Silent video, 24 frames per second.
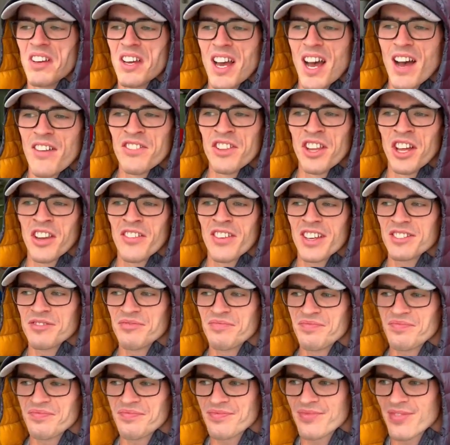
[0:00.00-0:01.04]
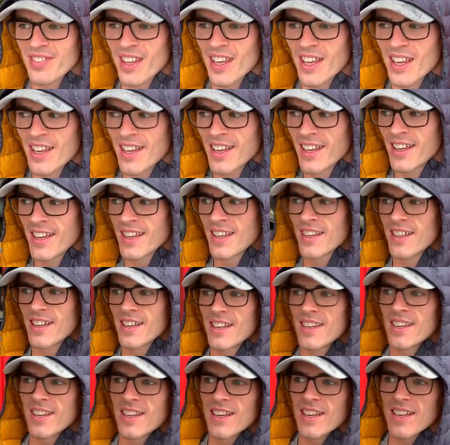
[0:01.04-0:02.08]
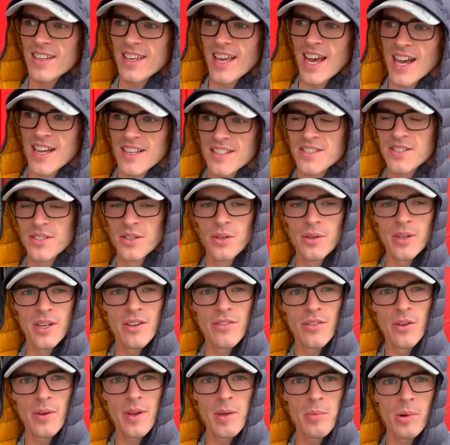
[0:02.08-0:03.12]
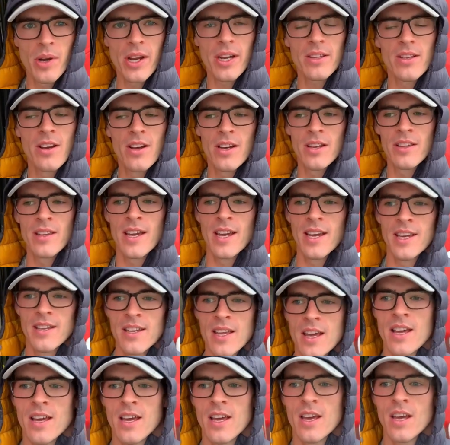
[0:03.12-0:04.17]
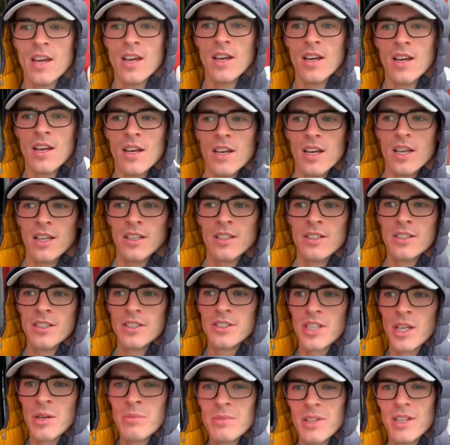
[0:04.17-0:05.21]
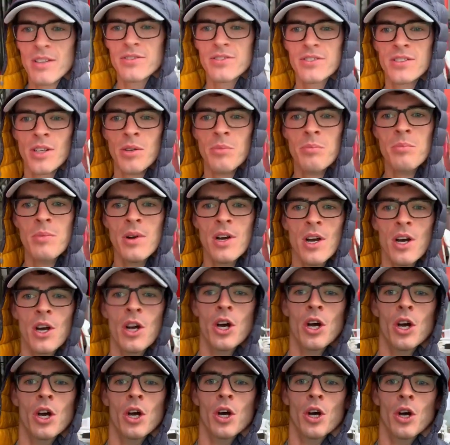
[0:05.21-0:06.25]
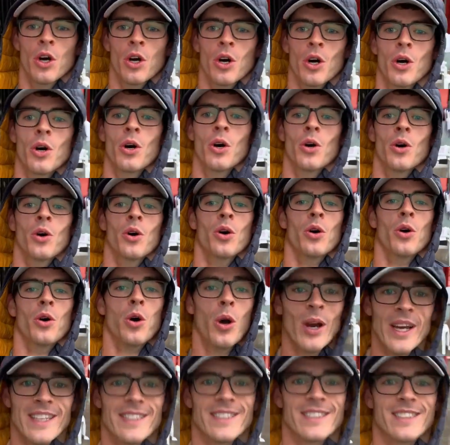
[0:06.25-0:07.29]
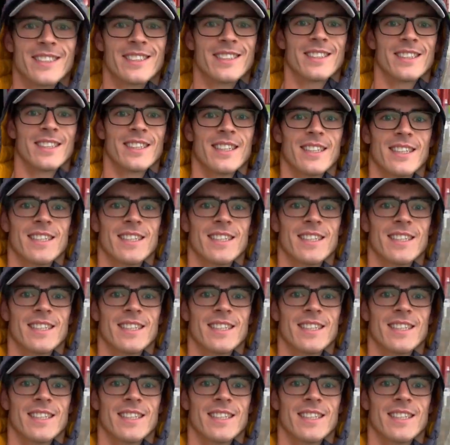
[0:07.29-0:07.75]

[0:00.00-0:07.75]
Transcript: Having none of it. Yeah, so we have a wee break now and then. Into the gym to lift some weights.